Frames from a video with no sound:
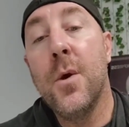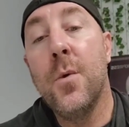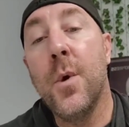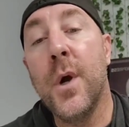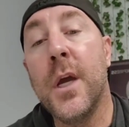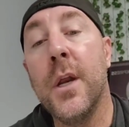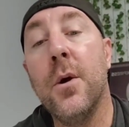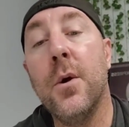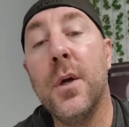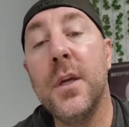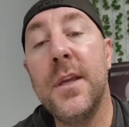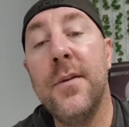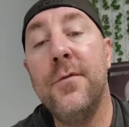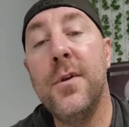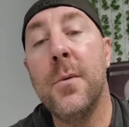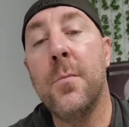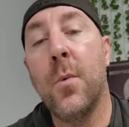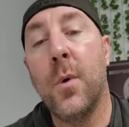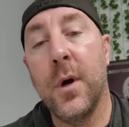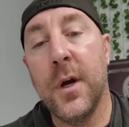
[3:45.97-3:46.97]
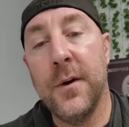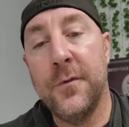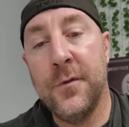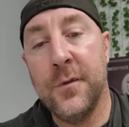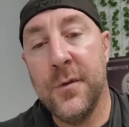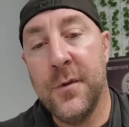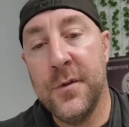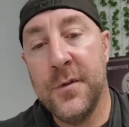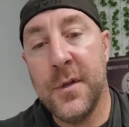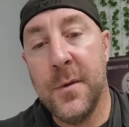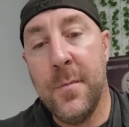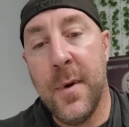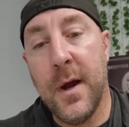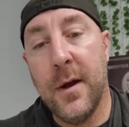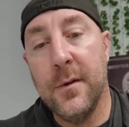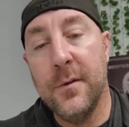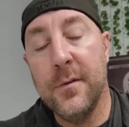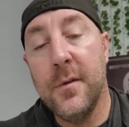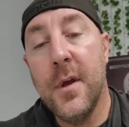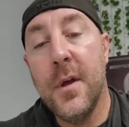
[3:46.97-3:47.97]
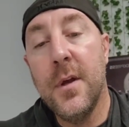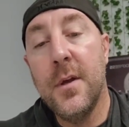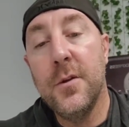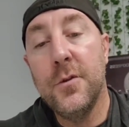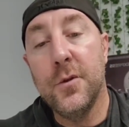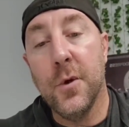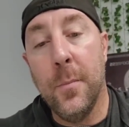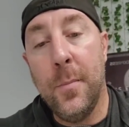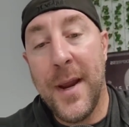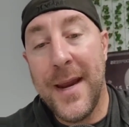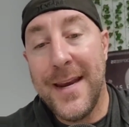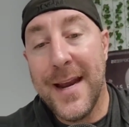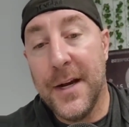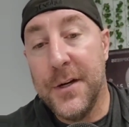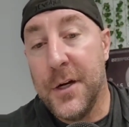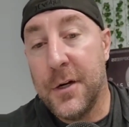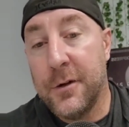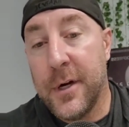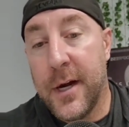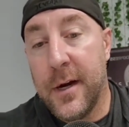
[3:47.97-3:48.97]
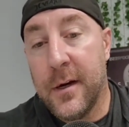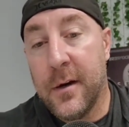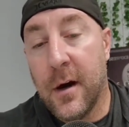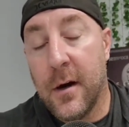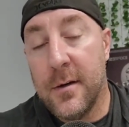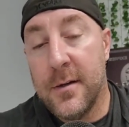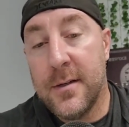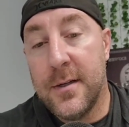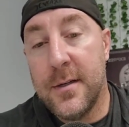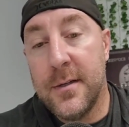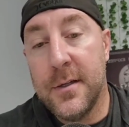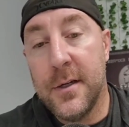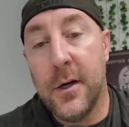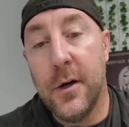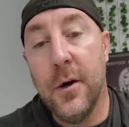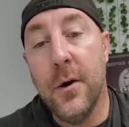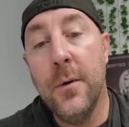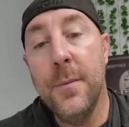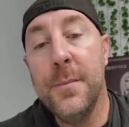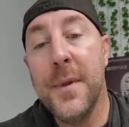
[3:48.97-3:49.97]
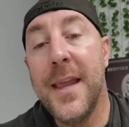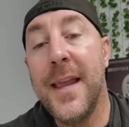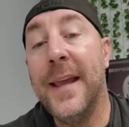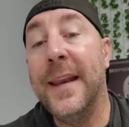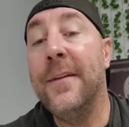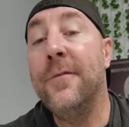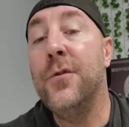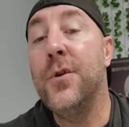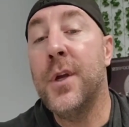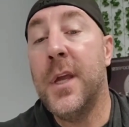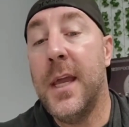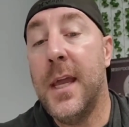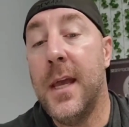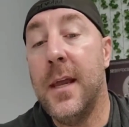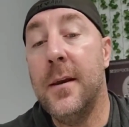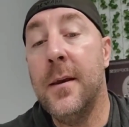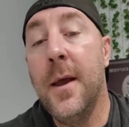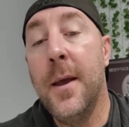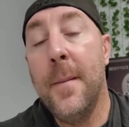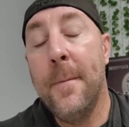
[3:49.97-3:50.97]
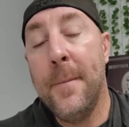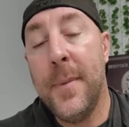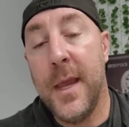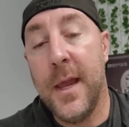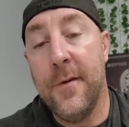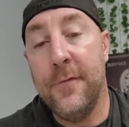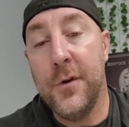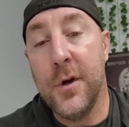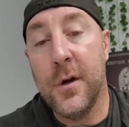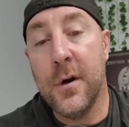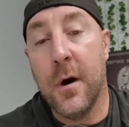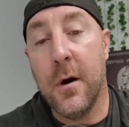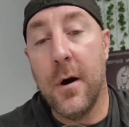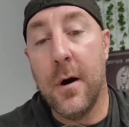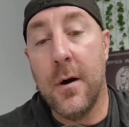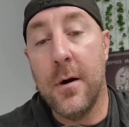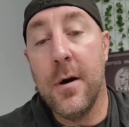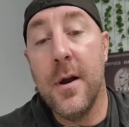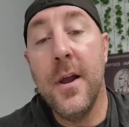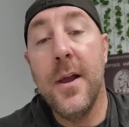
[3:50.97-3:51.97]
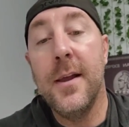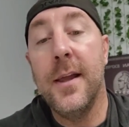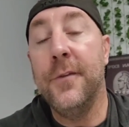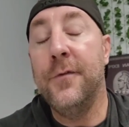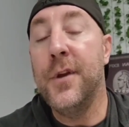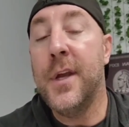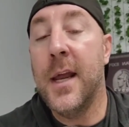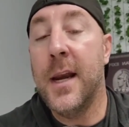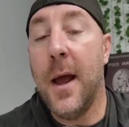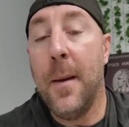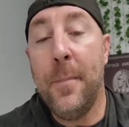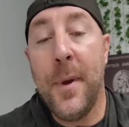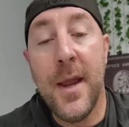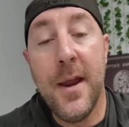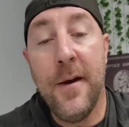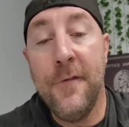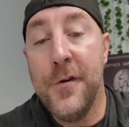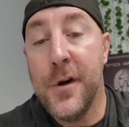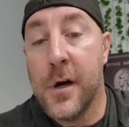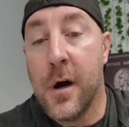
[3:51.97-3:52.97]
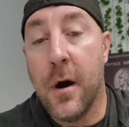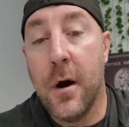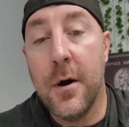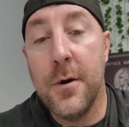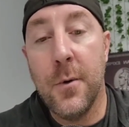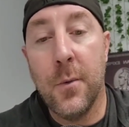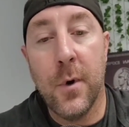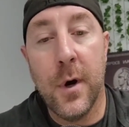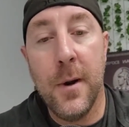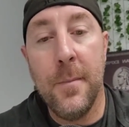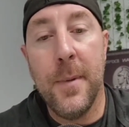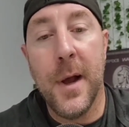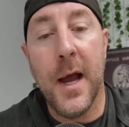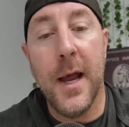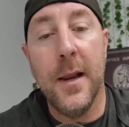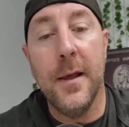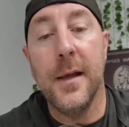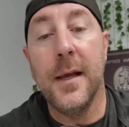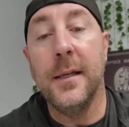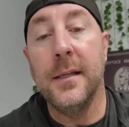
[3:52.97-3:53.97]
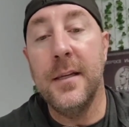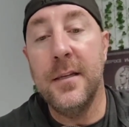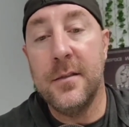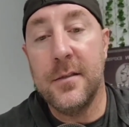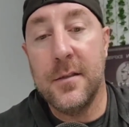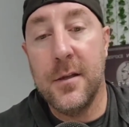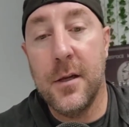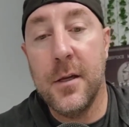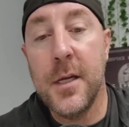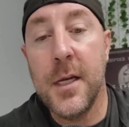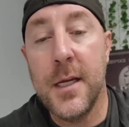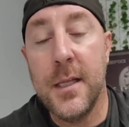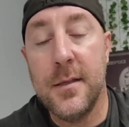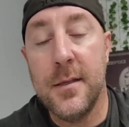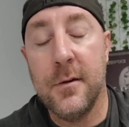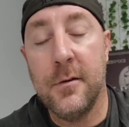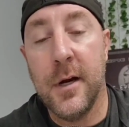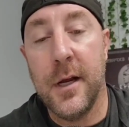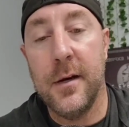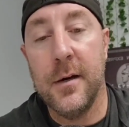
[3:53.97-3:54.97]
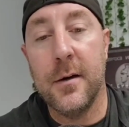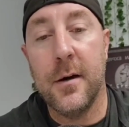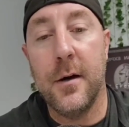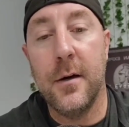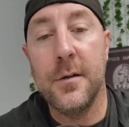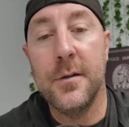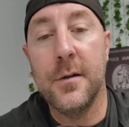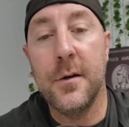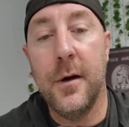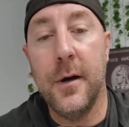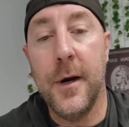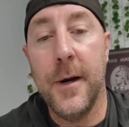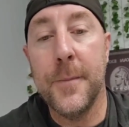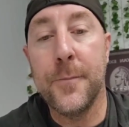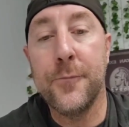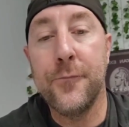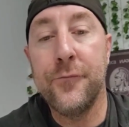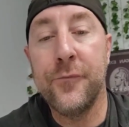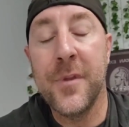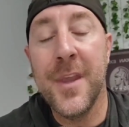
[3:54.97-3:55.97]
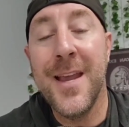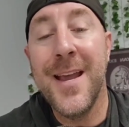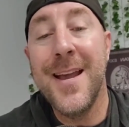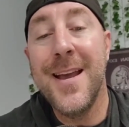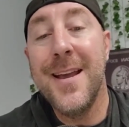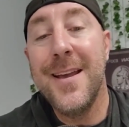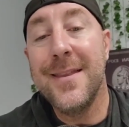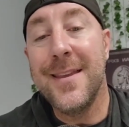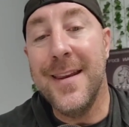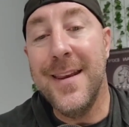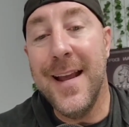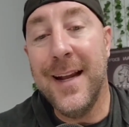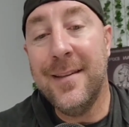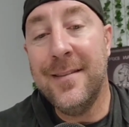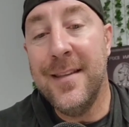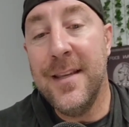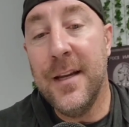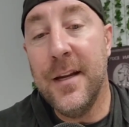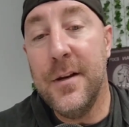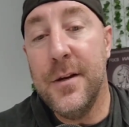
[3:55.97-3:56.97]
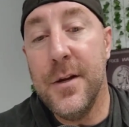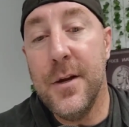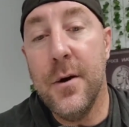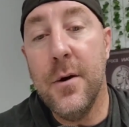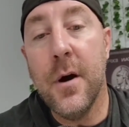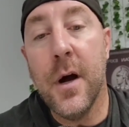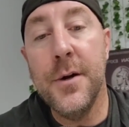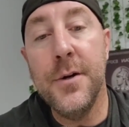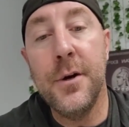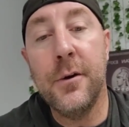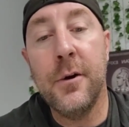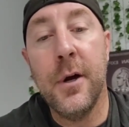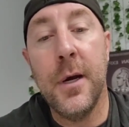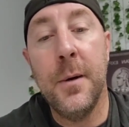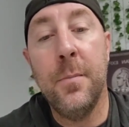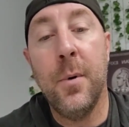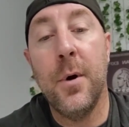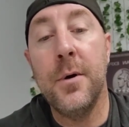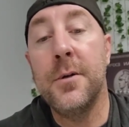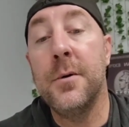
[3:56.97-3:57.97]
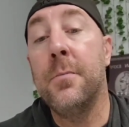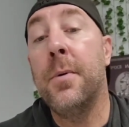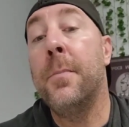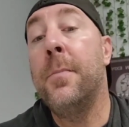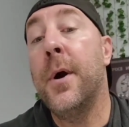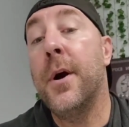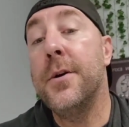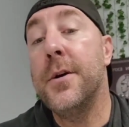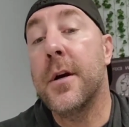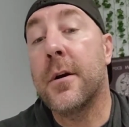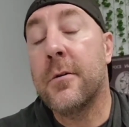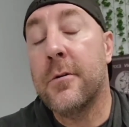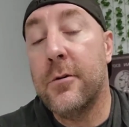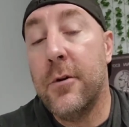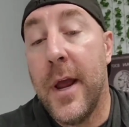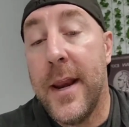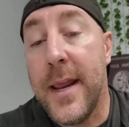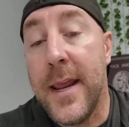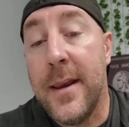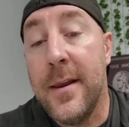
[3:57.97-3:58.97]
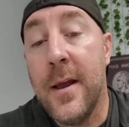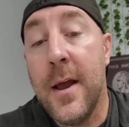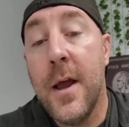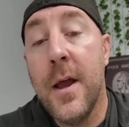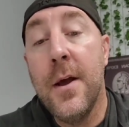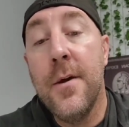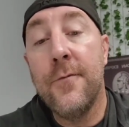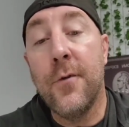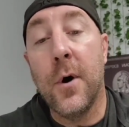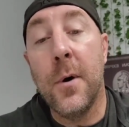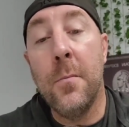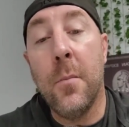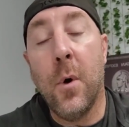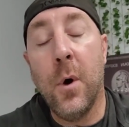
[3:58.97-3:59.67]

we can only give you a mortgage for this amount. So pay down your credit cards to zero, and if you can, pay off your car. If you cannot pay off your car, don't worry about it. At least hit the credit cards, all right? The next thing you do on your credit report to prepare your credit for a